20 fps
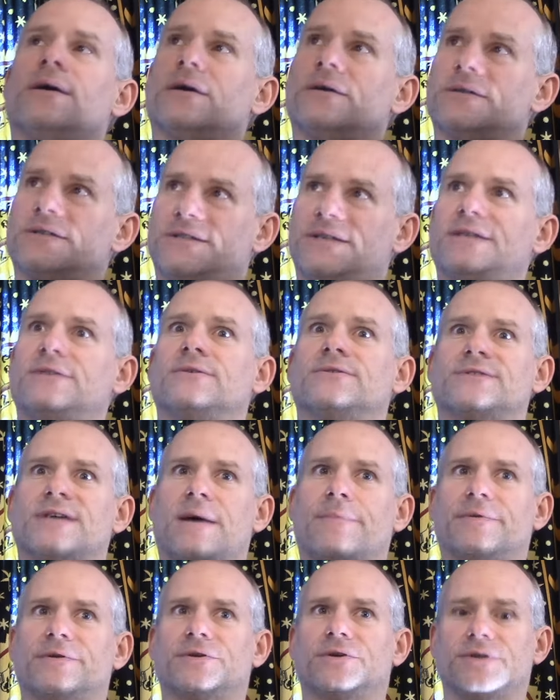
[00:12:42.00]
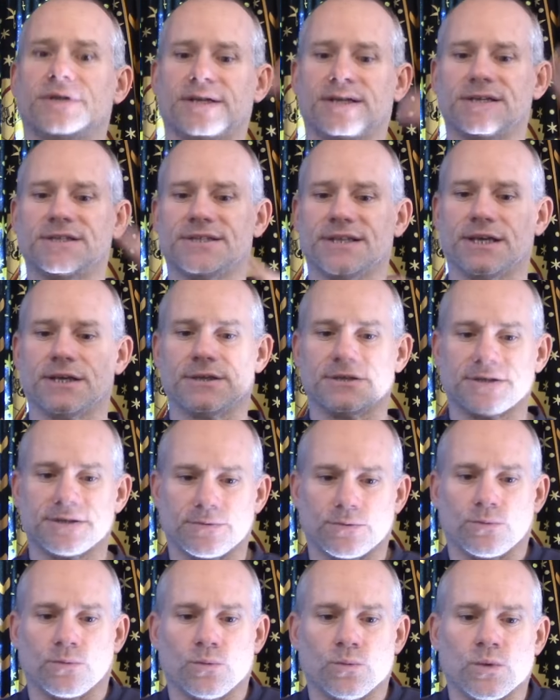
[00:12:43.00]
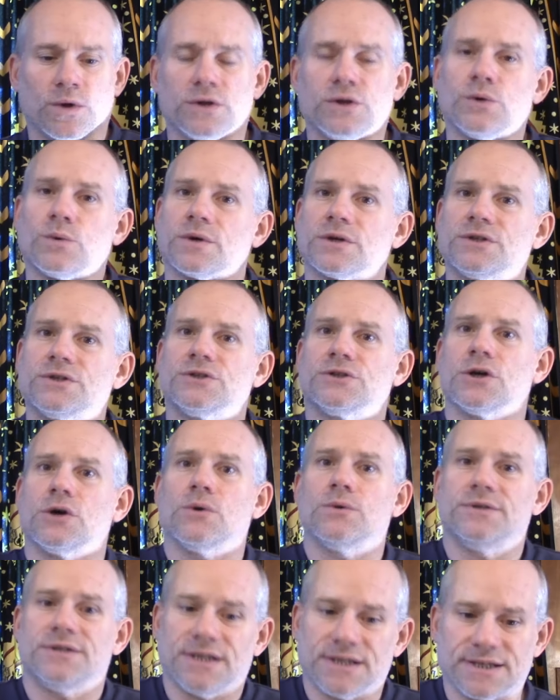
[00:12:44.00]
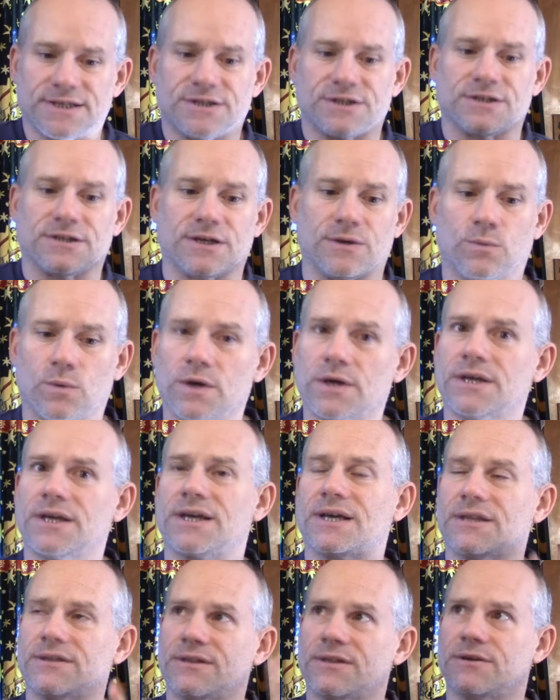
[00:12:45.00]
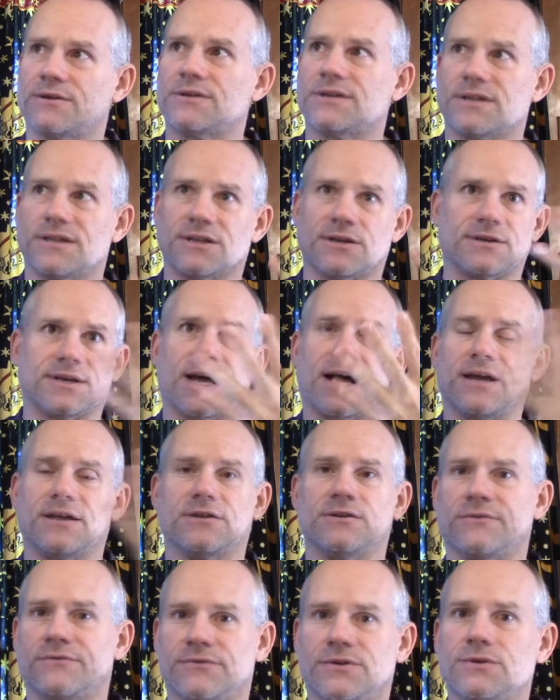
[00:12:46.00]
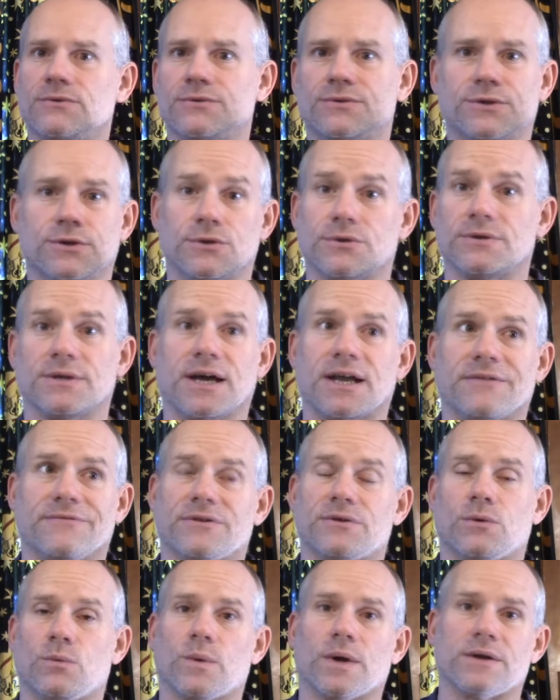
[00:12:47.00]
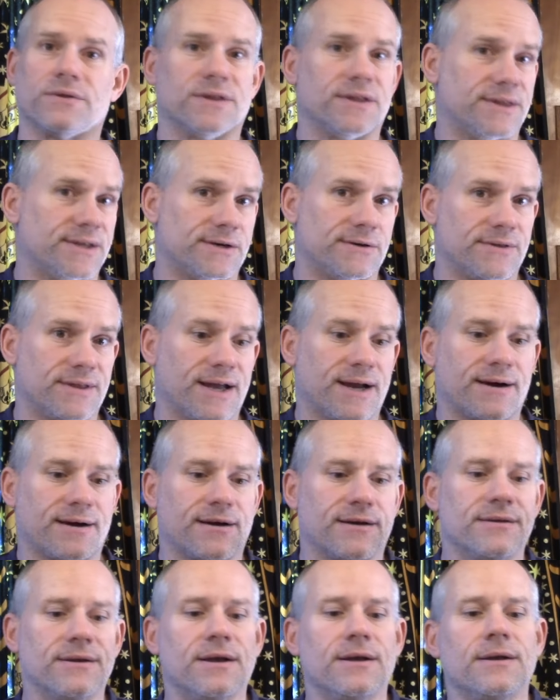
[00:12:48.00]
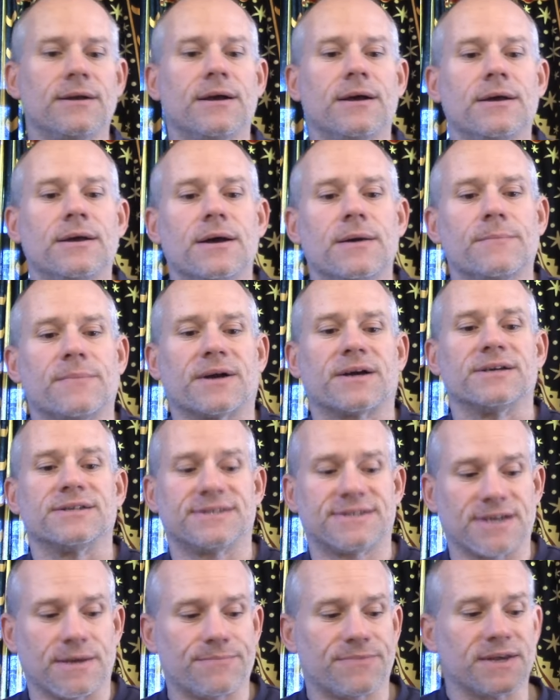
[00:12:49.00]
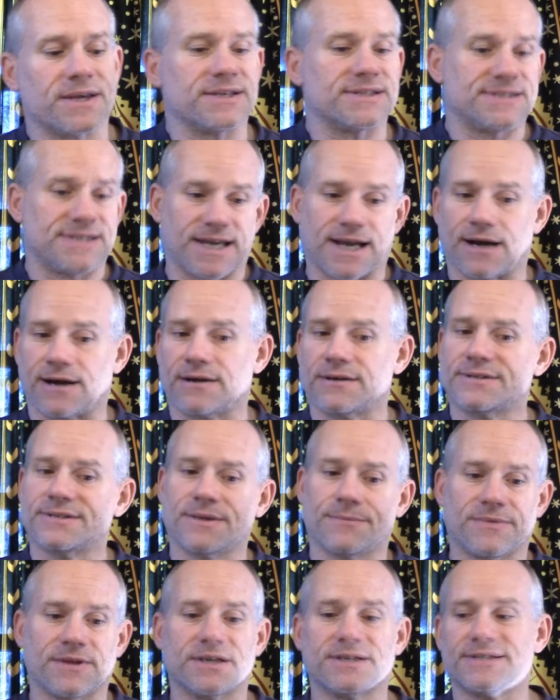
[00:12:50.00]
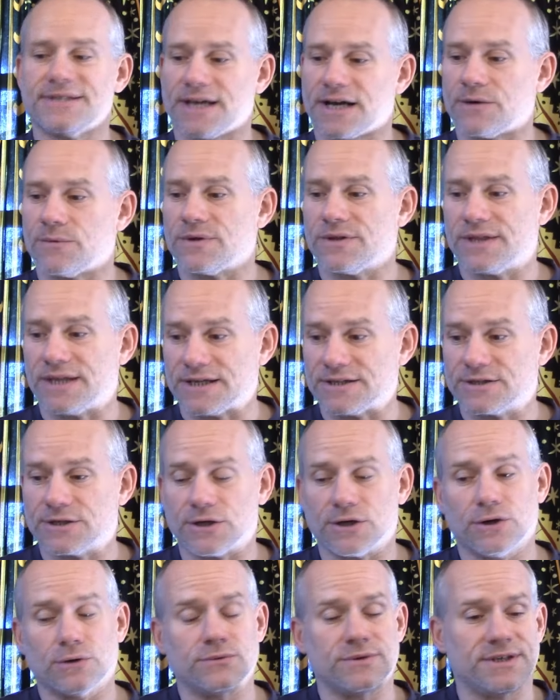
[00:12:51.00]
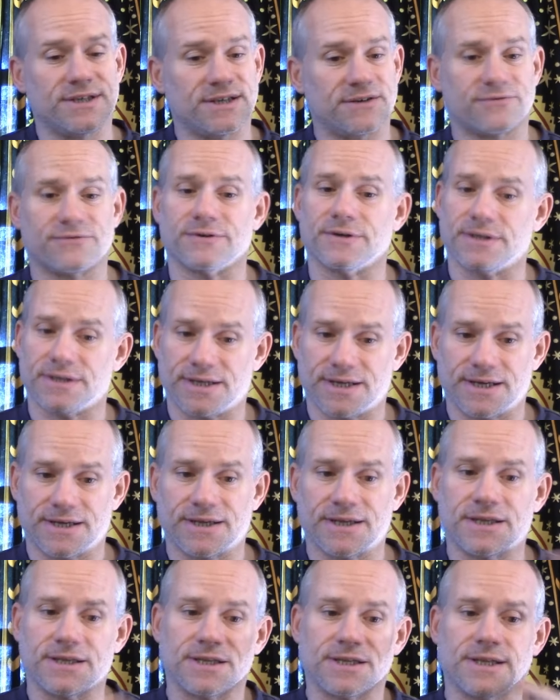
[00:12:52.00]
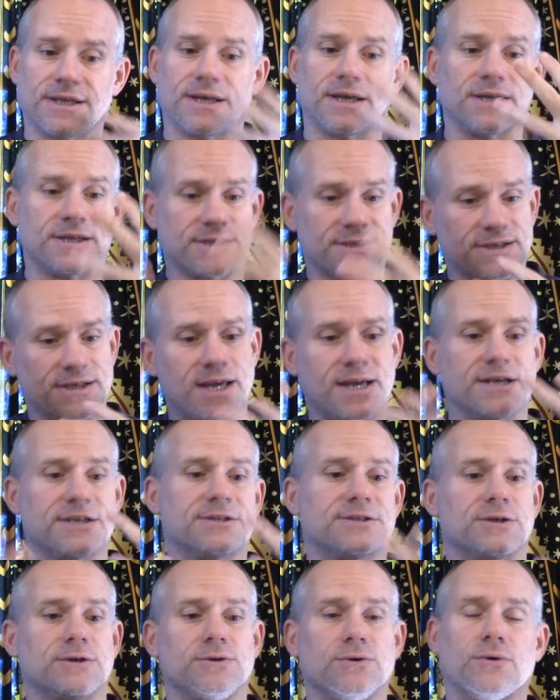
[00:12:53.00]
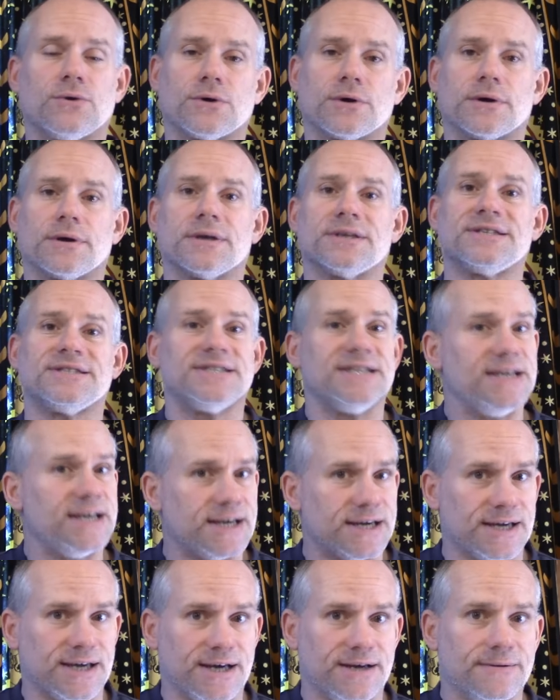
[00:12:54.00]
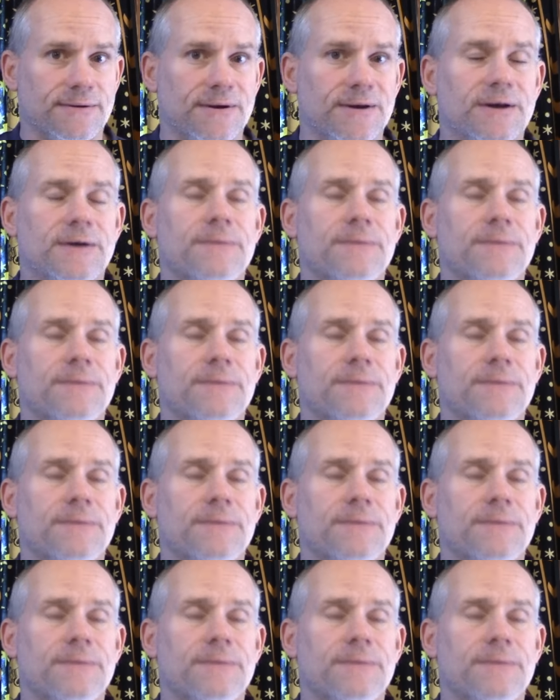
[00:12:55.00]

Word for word: see those opportunities that when you are so diligently working, you're, they're not in your view, so you're not even aware that they're there. Because something is there. Something is there where things can go differently. And it takes your seeing it